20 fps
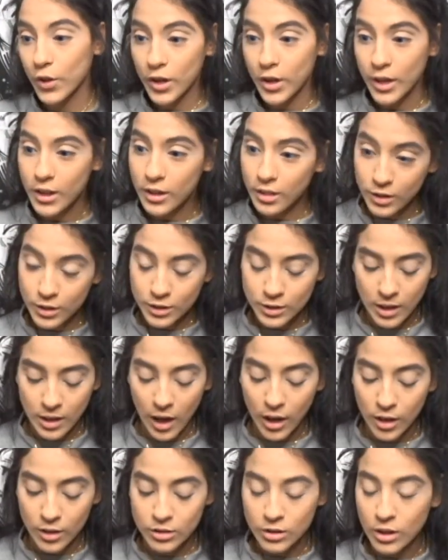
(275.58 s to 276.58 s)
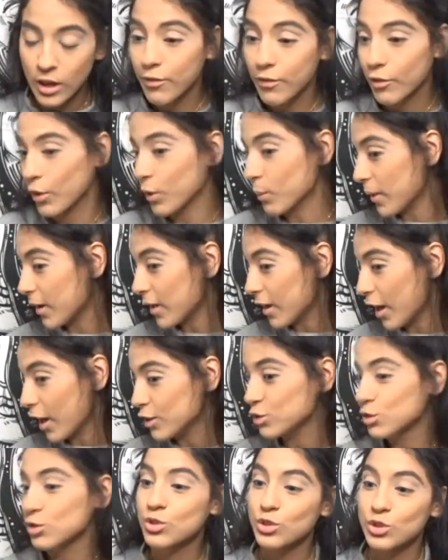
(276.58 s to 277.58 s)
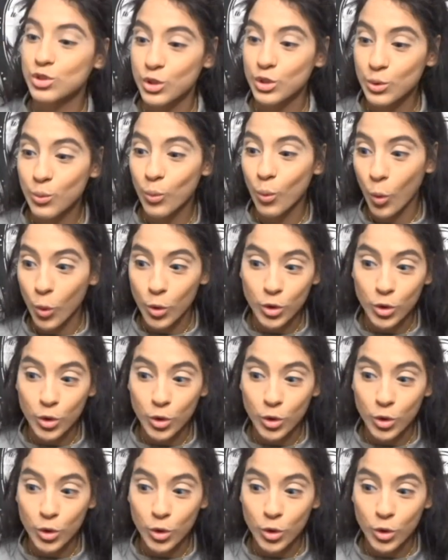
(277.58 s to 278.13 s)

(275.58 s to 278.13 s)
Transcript: I feel like my contour is